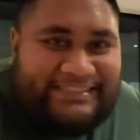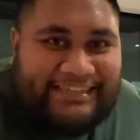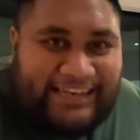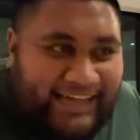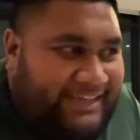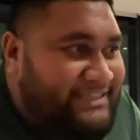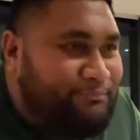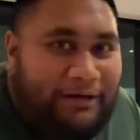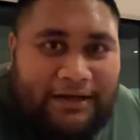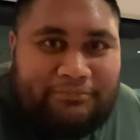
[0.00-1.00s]
a nice
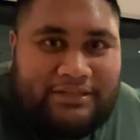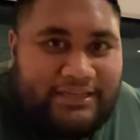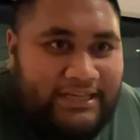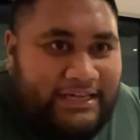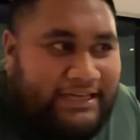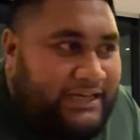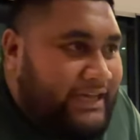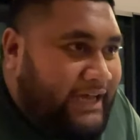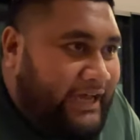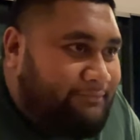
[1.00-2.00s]
apartment.
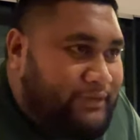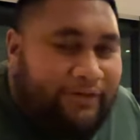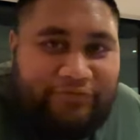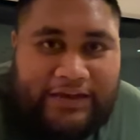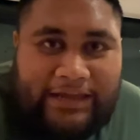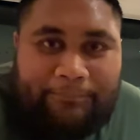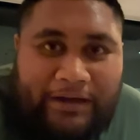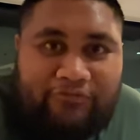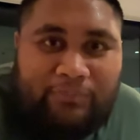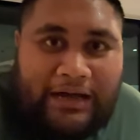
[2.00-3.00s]
Definitely
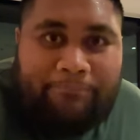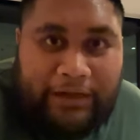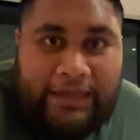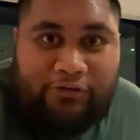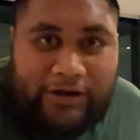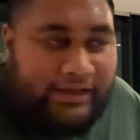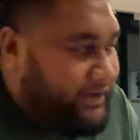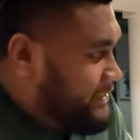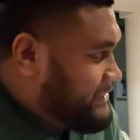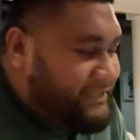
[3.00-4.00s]
above my pay grade, guys.